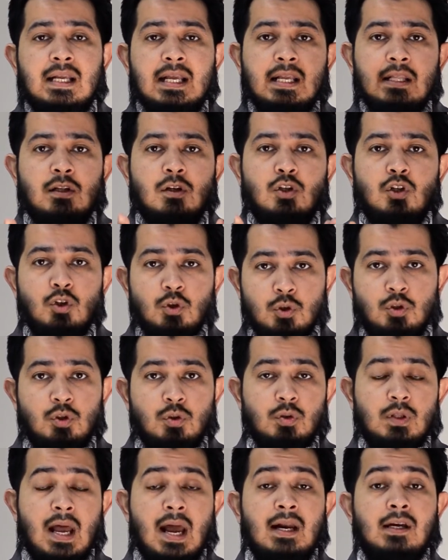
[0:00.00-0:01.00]
Either you do
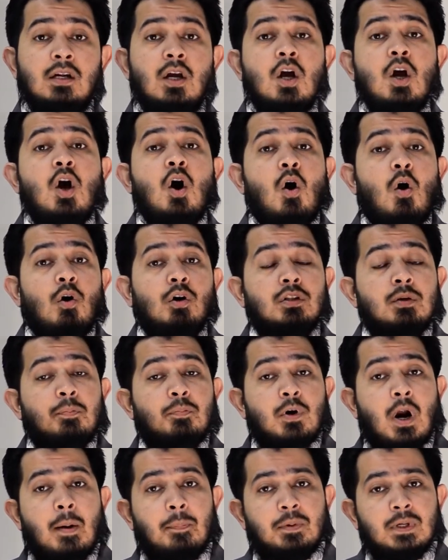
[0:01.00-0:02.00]
that or the
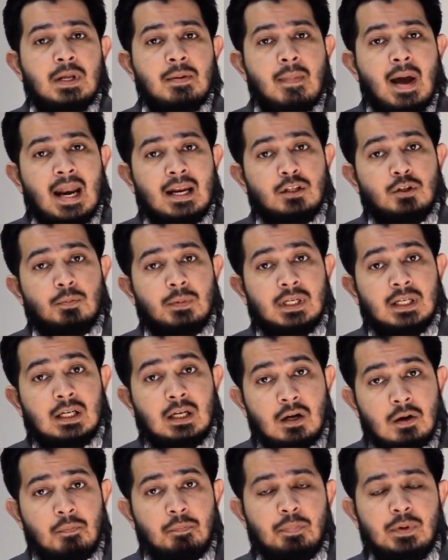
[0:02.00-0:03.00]
property management
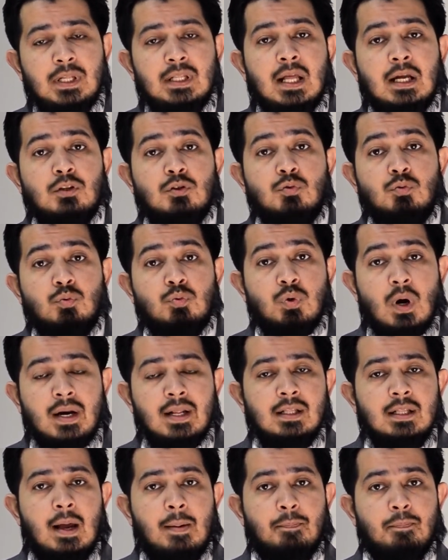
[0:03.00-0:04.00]
company that's
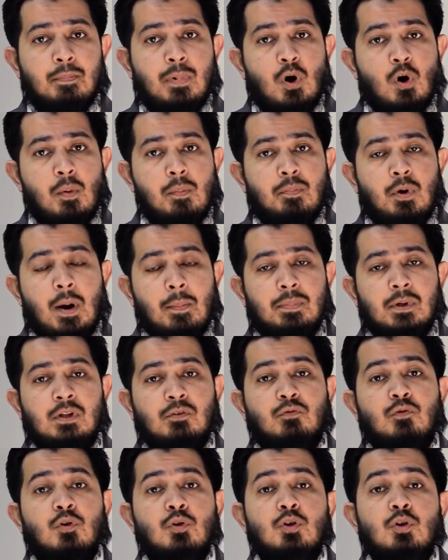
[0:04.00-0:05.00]
running that property
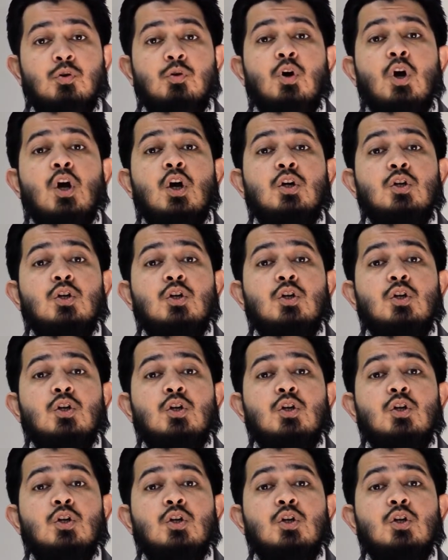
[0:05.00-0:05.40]
for you